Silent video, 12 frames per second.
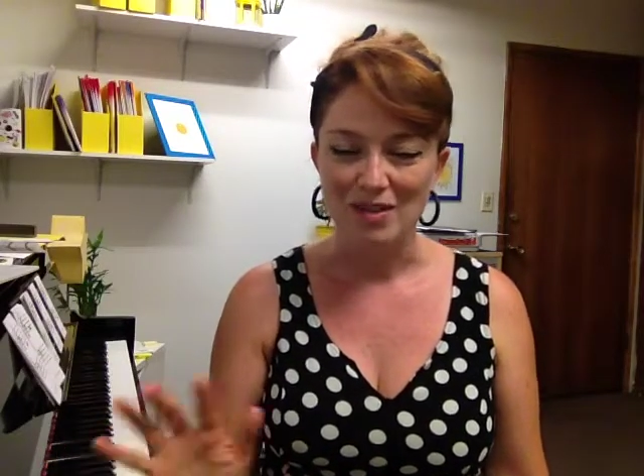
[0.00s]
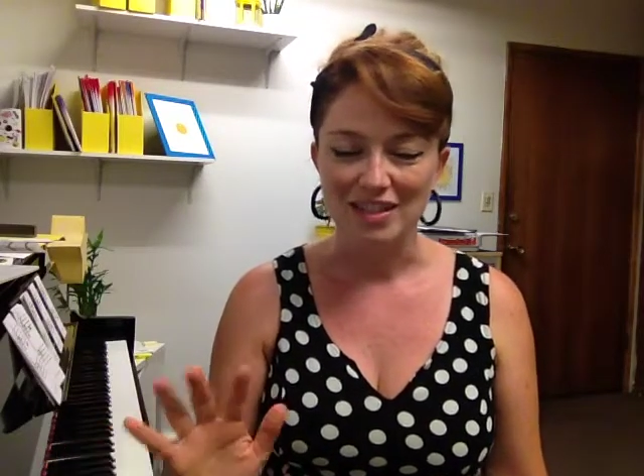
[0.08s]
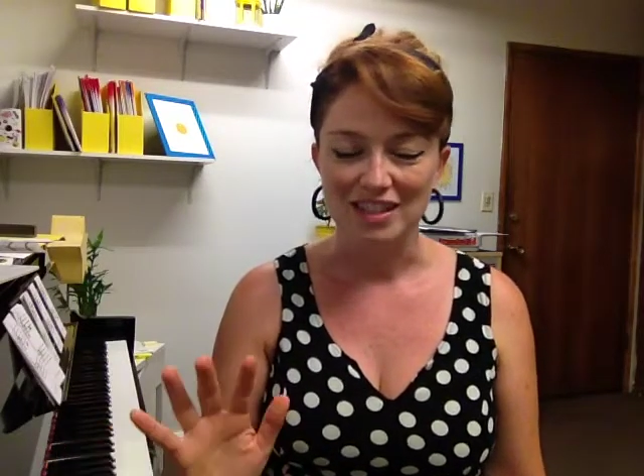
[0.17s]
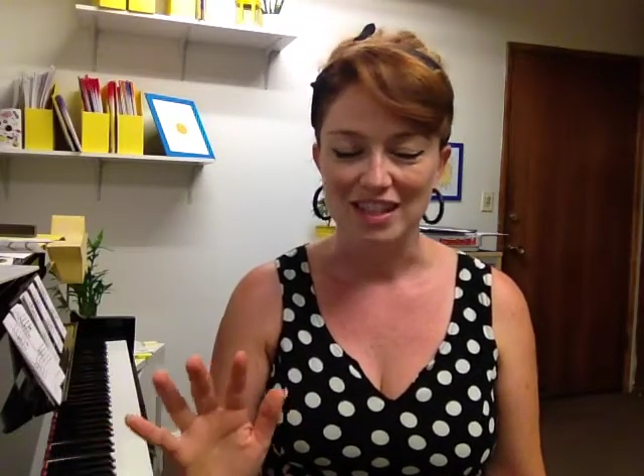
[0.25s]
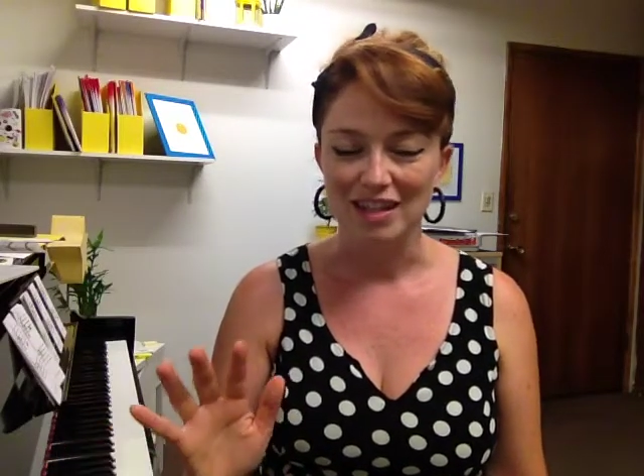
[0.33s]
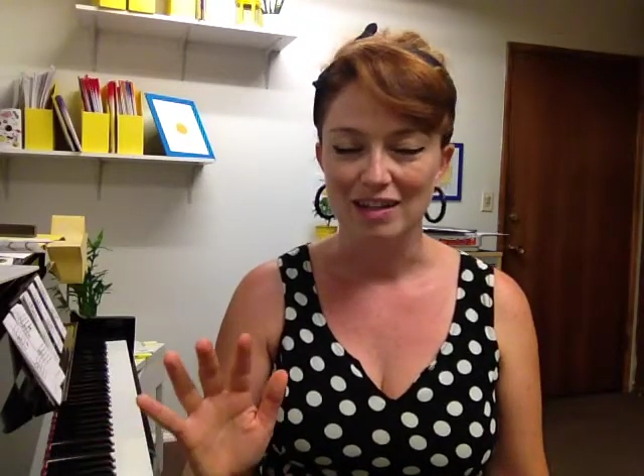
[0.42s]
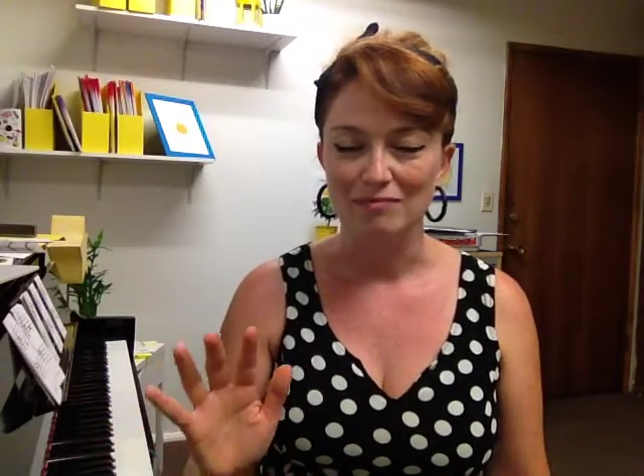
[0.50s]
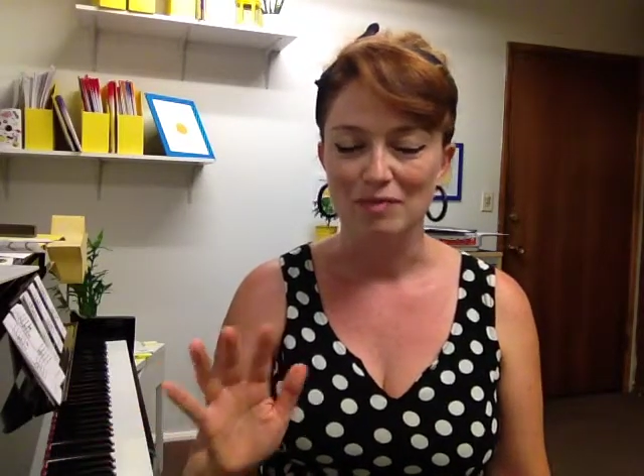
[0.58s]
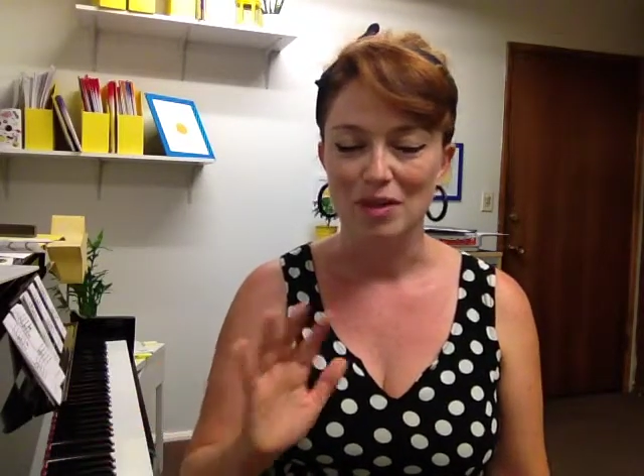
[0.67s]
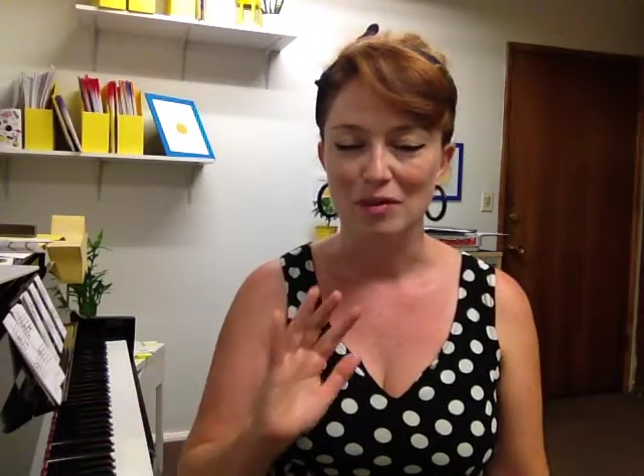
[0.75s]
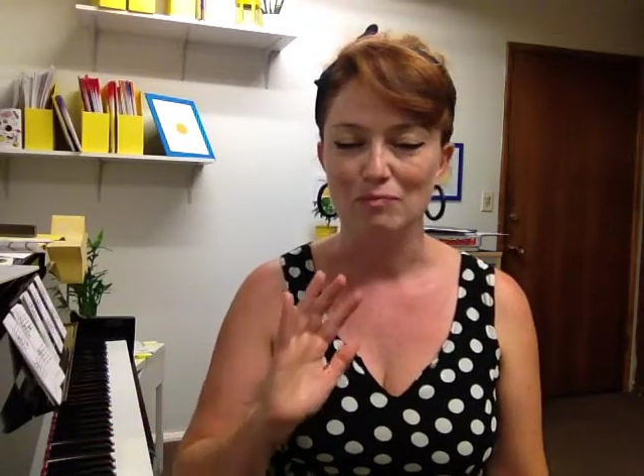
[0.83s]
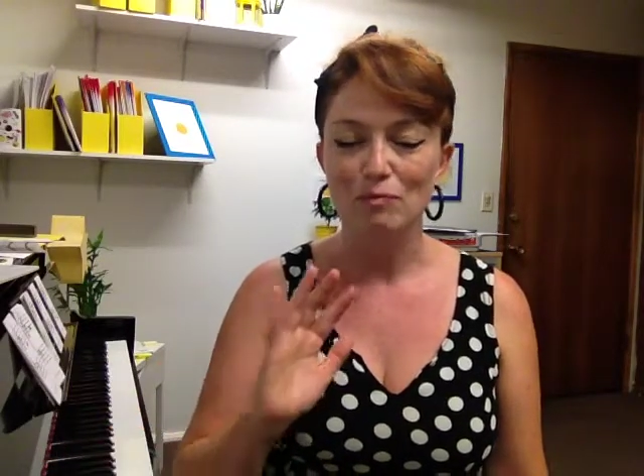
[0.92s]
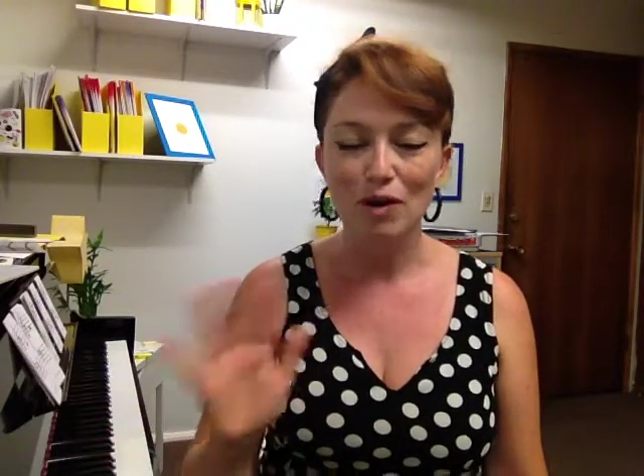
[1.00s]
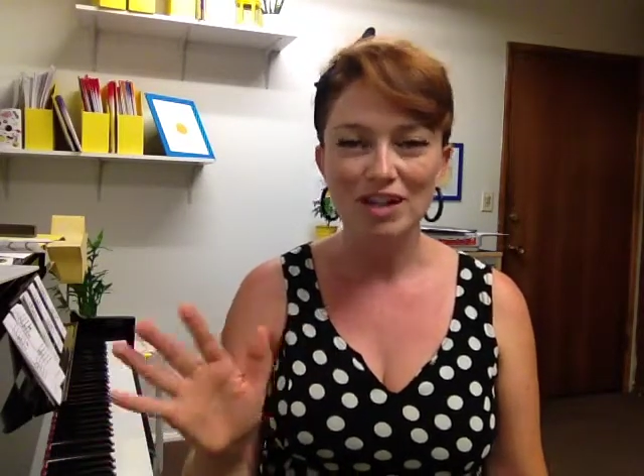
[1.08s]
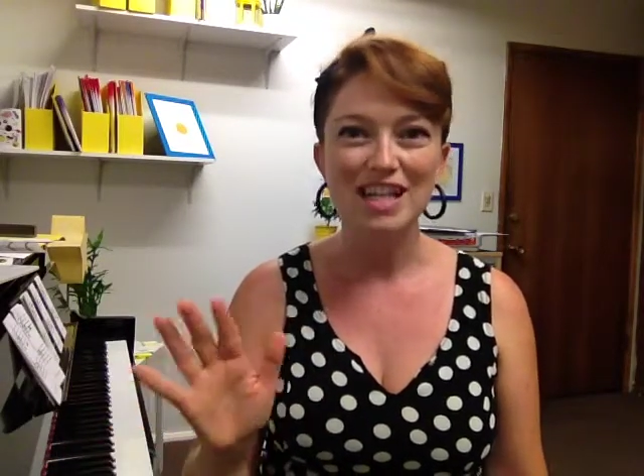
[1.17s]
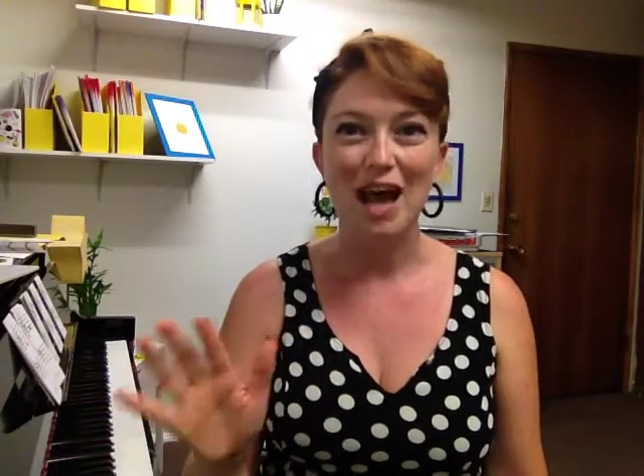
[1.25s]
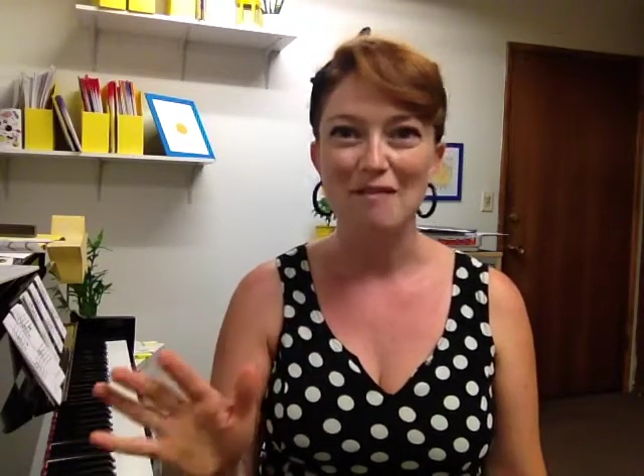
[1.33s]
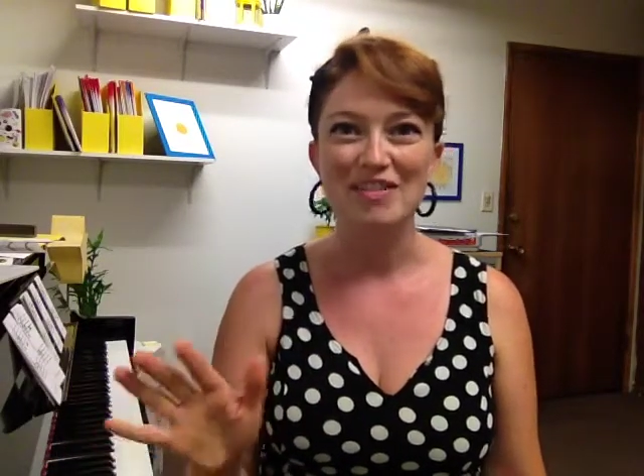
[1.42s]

It's going to be more time